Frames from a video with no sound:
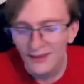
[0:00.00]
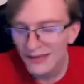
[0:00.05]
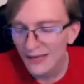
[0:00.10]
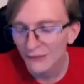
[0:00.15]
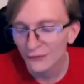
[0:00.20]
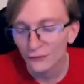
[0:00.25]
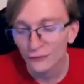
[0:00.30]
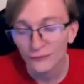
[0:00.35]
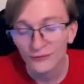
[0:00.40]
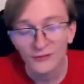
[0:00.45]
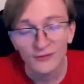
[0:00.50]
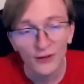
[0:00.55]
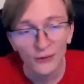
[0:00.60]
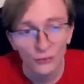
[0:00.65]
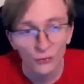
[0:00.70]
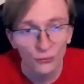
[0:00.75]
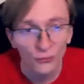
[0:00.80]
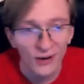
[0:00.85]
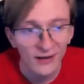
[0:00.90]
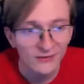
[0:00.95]
If there's another
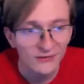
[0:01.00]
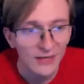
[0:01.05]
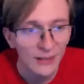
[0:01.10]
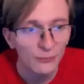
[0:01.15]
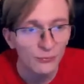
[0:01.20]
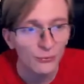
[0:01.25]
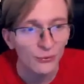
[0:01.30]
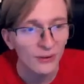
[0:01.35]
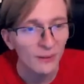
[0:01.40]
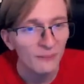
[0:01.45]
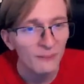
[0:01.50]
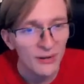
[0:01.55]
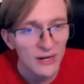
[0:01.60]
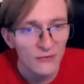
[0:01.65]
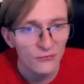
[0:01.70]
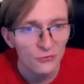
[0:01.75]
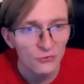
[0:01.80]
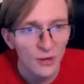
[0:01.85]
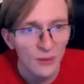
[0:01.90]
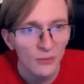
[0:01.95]
Grass type, we're in a bit
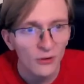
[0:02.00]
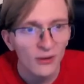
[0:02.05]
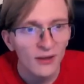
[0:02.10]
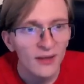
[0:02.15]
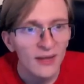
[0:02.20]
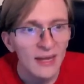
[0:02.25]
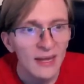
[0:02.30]
of trouble.